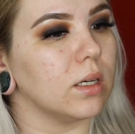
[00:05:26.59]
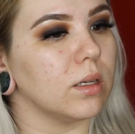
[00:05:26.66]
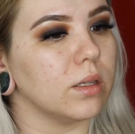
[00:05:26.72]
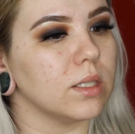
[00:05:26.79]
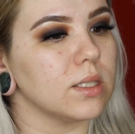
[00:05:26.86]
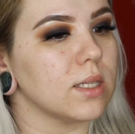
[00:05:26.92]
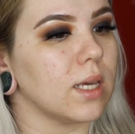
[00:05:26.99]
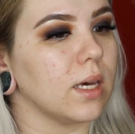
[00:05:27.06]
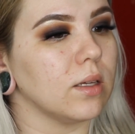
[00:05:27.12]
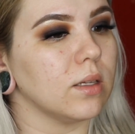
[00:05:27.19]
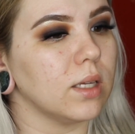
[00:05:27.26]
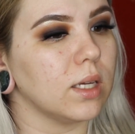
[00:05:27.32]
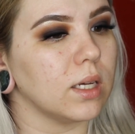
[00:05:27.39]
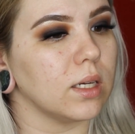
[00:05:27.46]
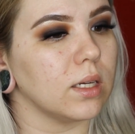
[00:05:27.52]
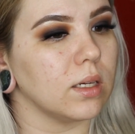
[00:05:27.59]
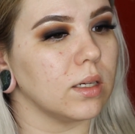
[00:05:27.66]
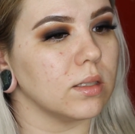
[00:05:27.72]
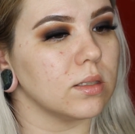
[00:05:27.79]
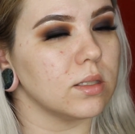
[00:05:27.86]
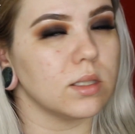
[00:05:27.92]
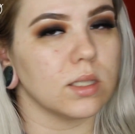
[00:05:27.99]
This gal
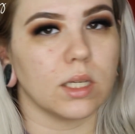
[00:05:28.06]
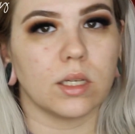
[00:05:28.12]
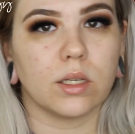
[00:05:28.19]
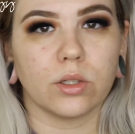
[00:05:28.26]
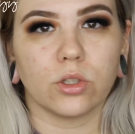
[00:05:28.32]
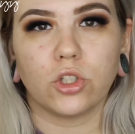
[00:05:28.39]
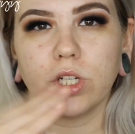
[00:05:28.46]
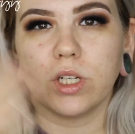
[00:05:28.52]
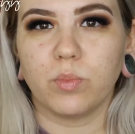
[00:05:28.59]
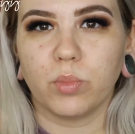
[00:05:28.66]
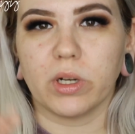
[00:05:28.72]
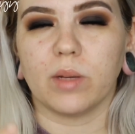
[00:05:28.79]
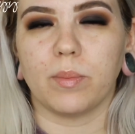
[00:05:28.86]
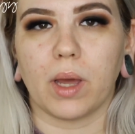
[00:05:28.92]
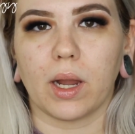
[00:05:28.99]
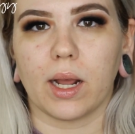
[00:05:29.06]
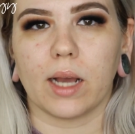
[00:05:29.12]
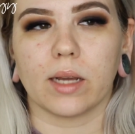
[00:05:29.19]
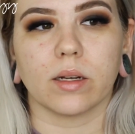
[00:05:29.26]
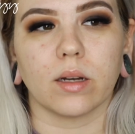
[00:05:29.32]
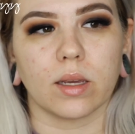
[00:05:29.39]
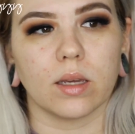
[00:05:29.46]
has she had pretty bad
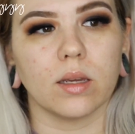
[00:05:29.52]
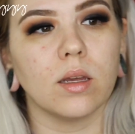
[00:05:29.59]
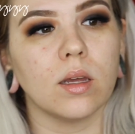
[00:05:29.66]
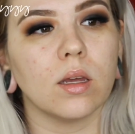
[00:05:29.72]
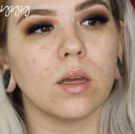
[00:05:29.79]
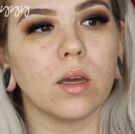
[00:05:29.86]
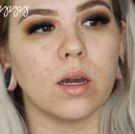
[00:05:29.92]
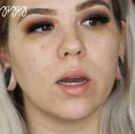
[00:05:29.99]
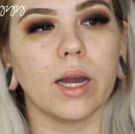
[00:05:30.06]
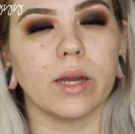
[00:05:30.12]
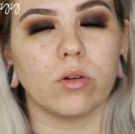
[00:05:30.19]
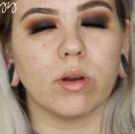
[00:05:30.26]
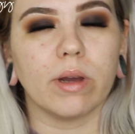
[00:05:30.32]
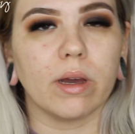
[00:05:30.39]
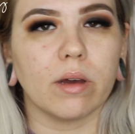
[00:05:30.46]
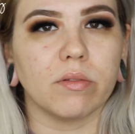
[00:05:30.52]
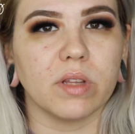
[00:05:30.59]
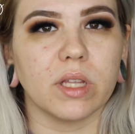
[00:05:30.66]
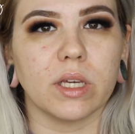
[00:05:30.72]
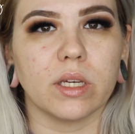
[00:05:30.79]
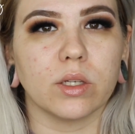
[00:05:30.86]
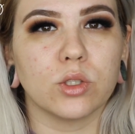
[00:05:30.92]
acne. I don't have